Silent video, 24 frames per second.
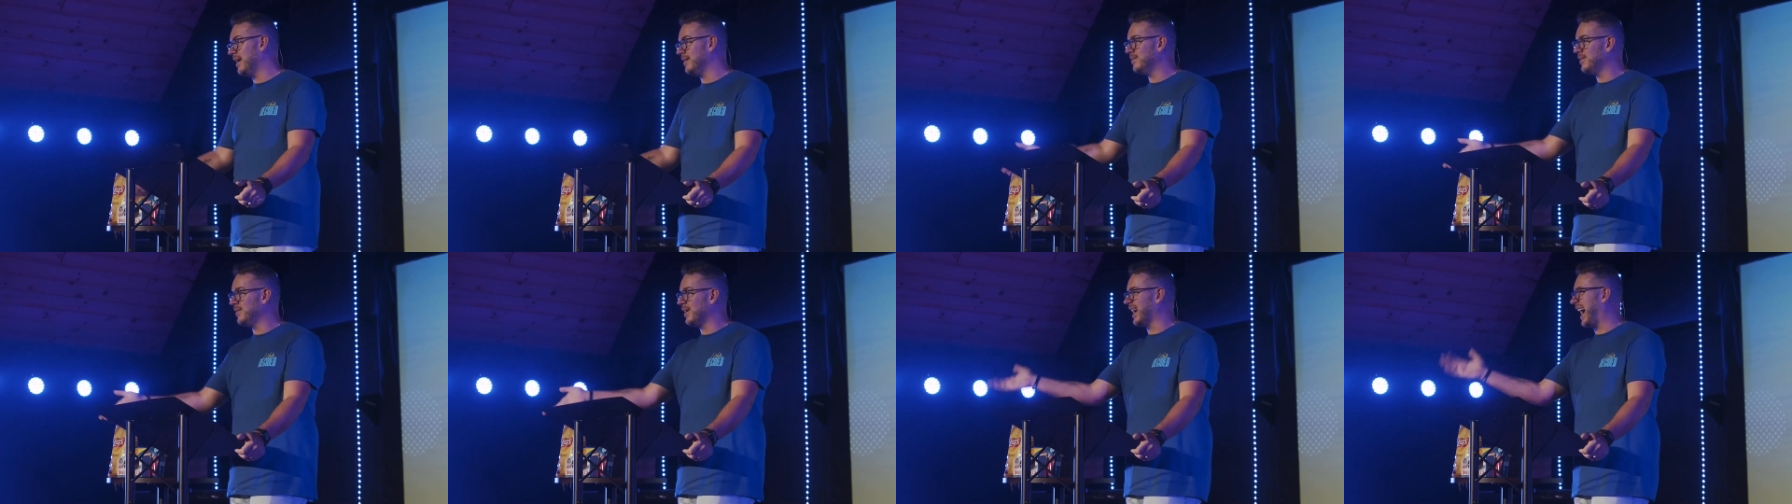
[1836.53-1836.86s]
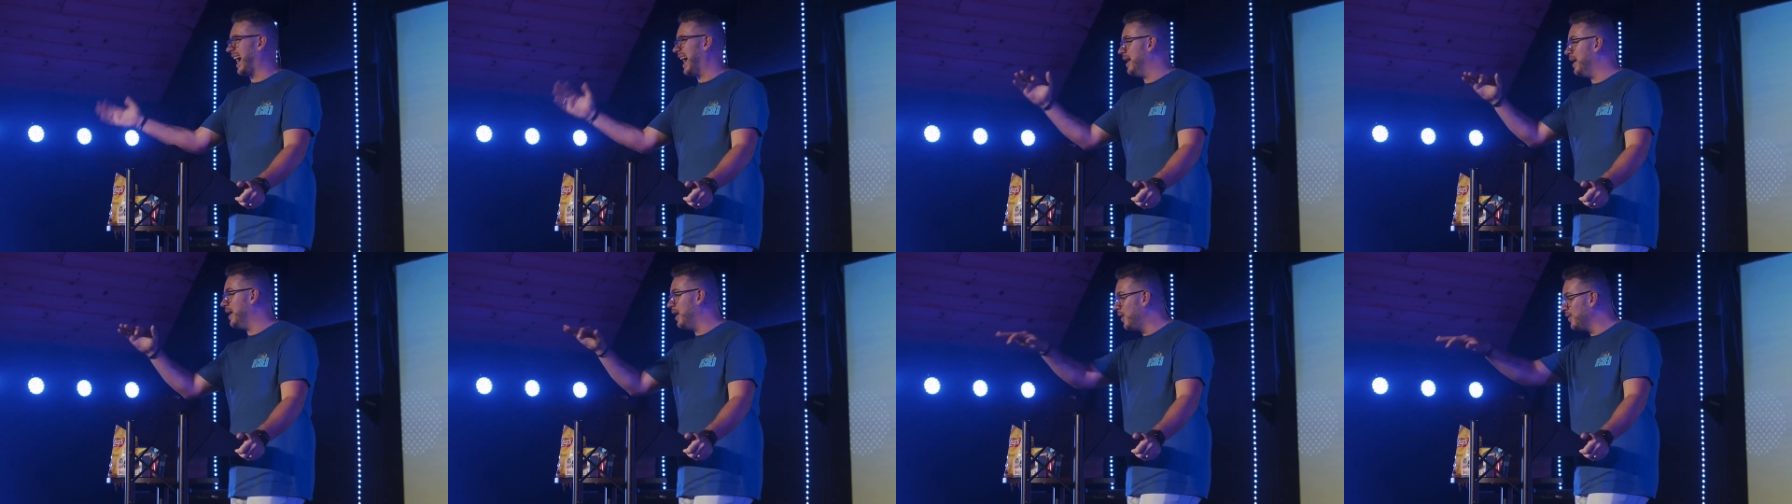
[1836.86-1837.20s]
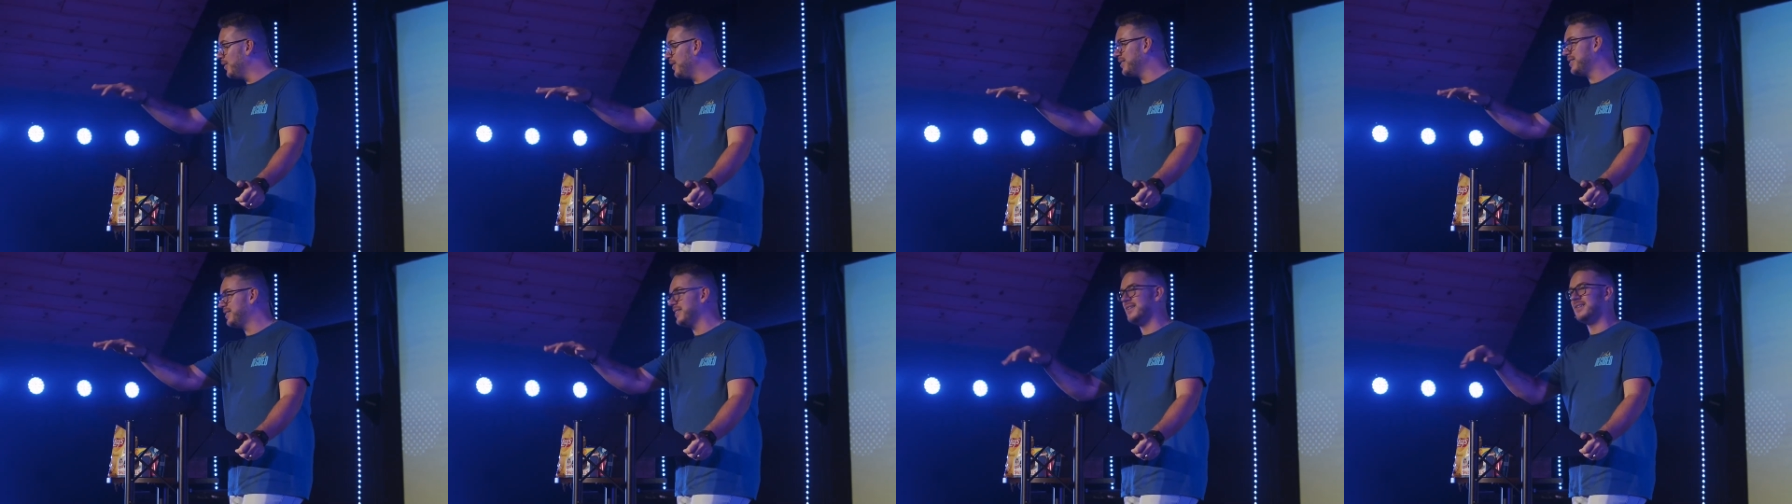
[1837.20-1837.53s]
look, I know
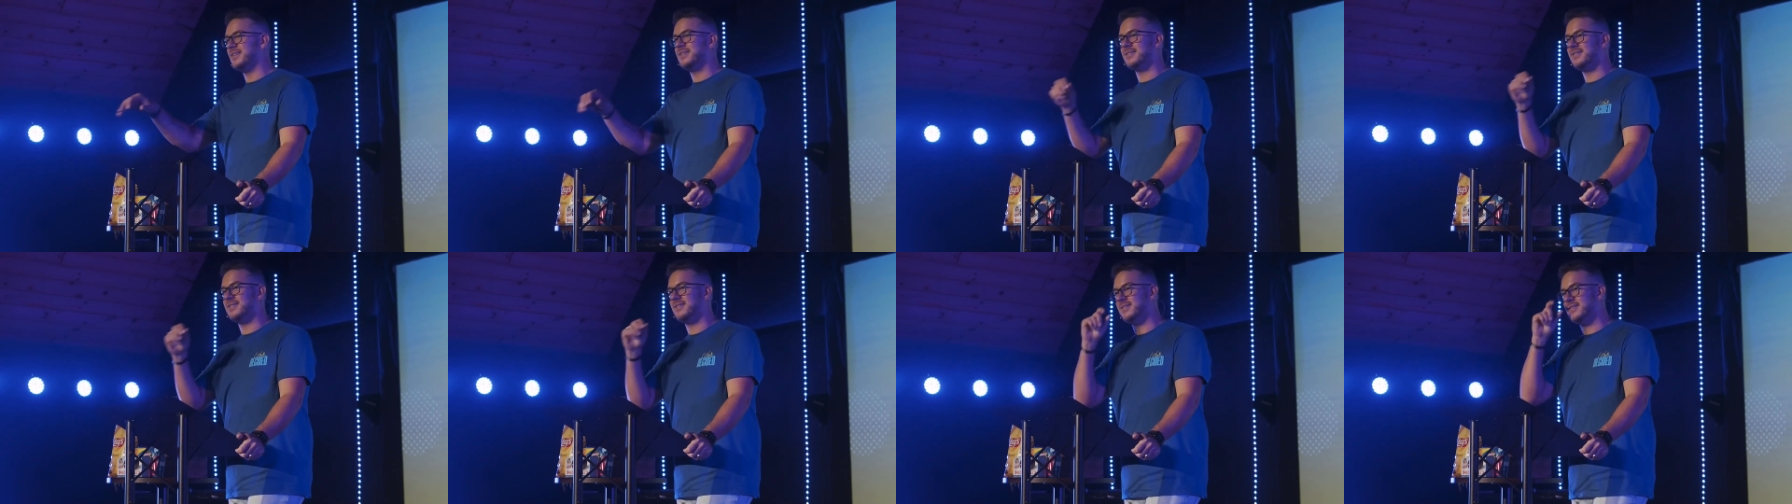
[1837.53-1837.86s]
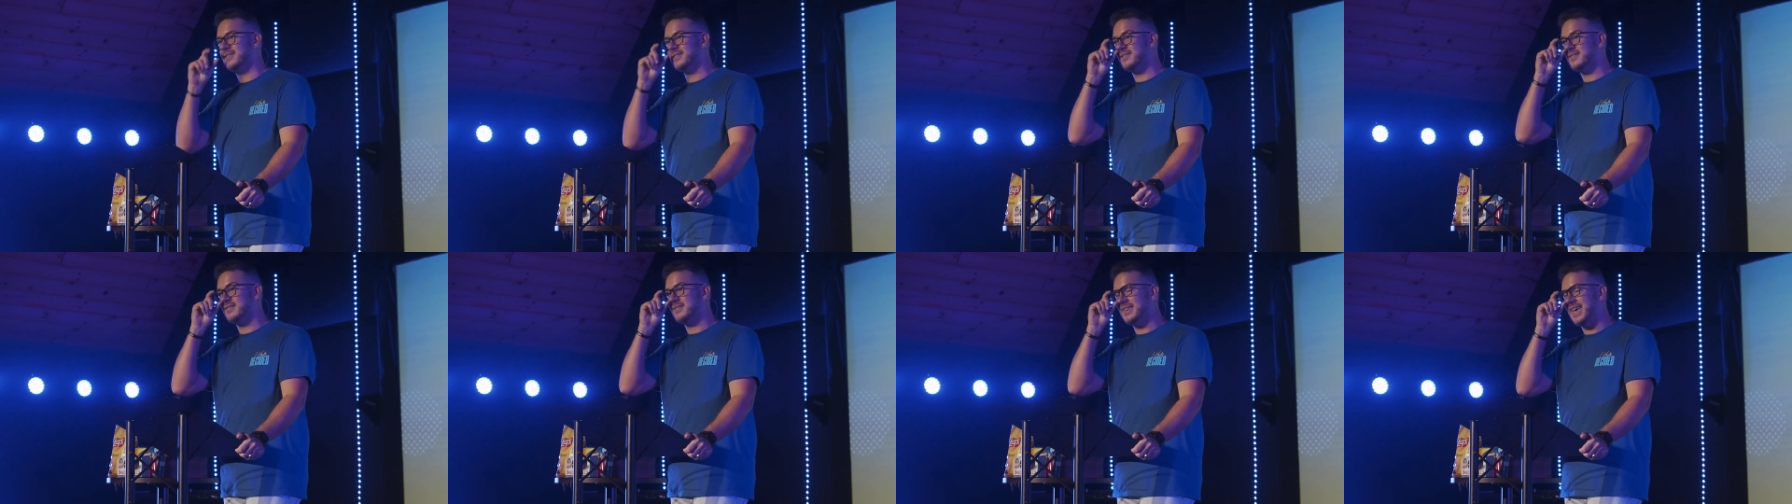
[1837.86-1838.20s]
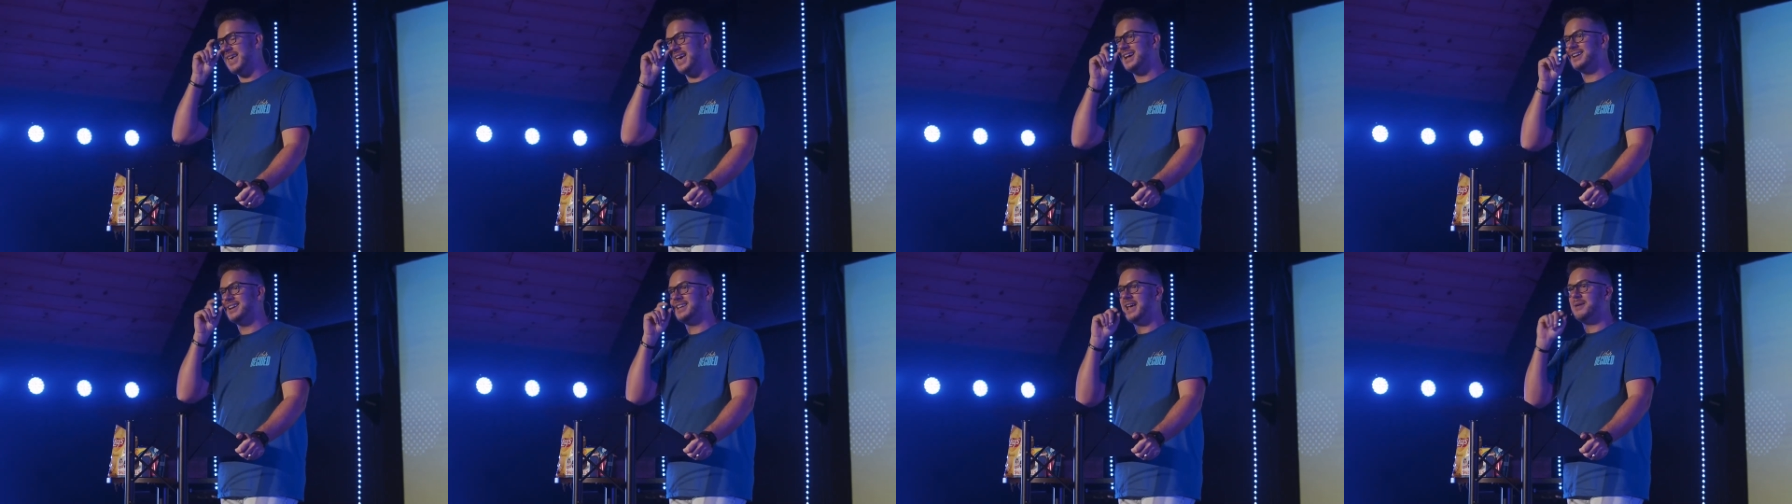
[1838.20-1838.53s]
that the
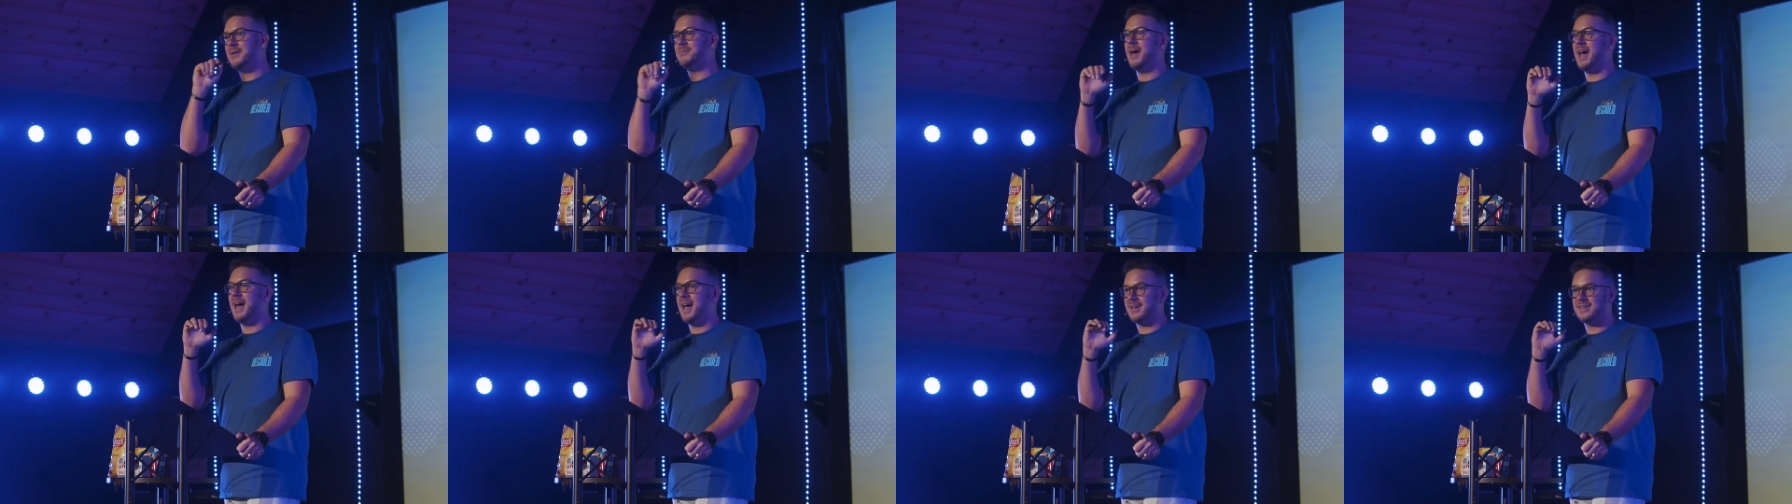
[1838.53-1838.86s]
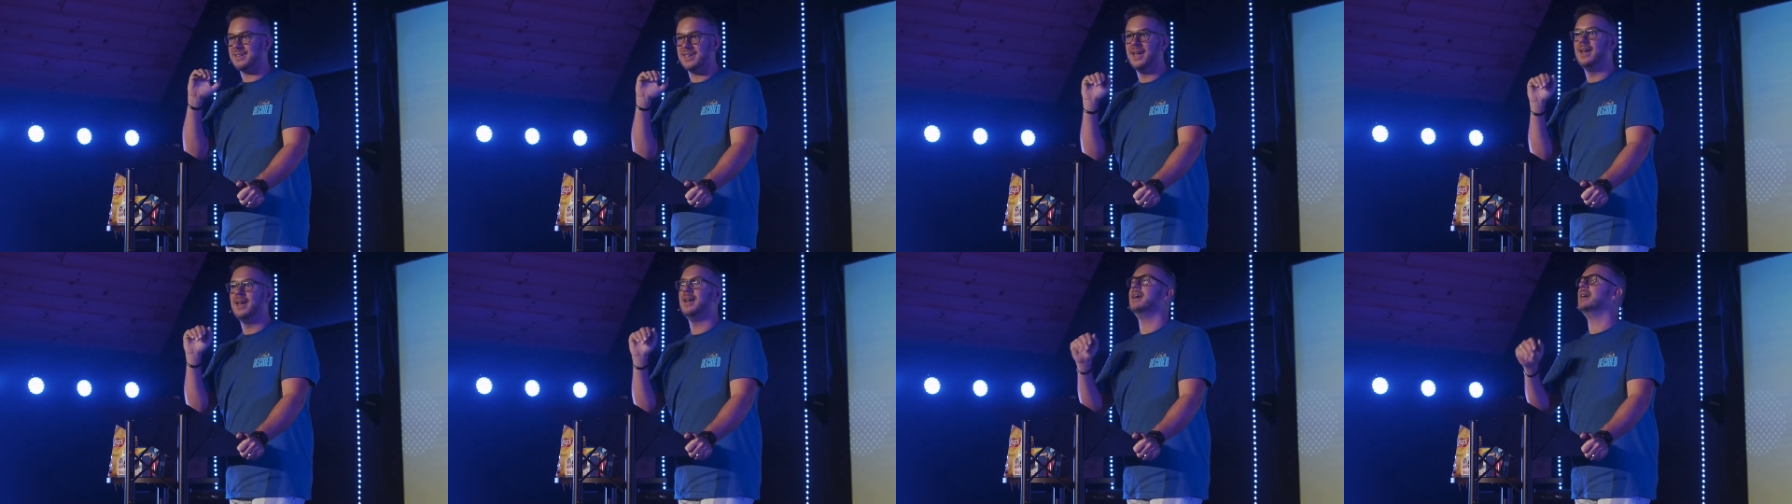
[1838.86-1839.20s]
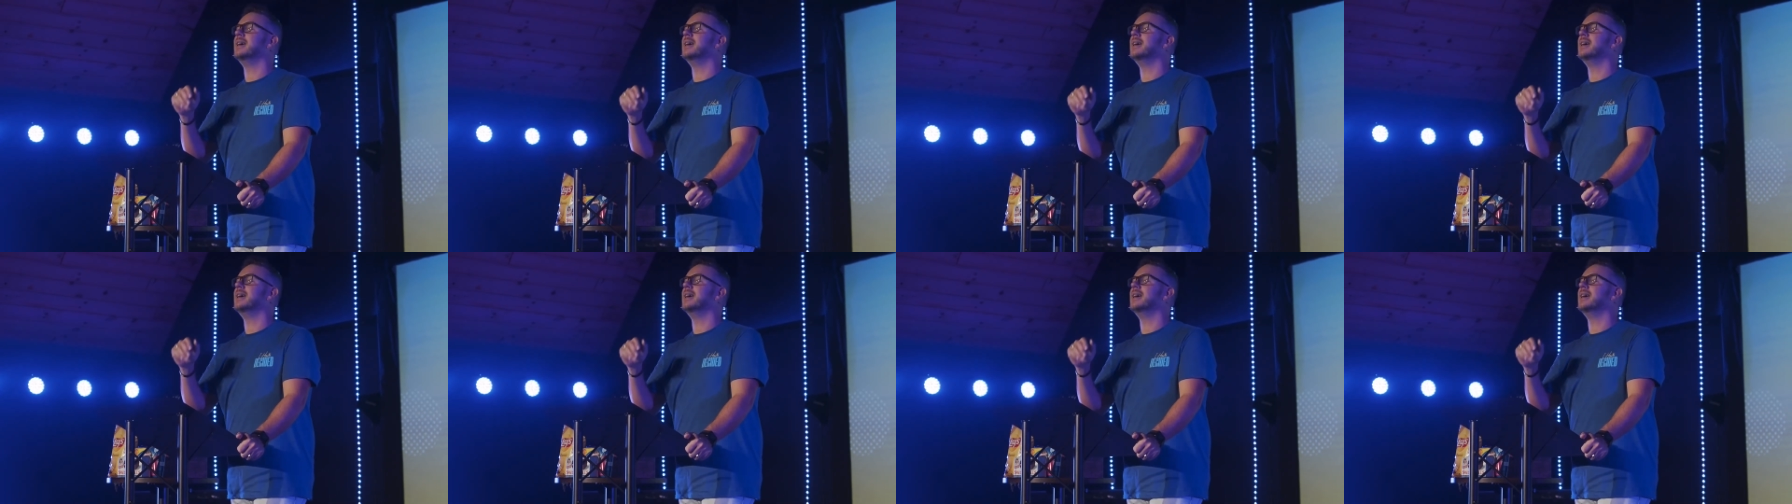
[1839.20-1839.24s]
scan came back.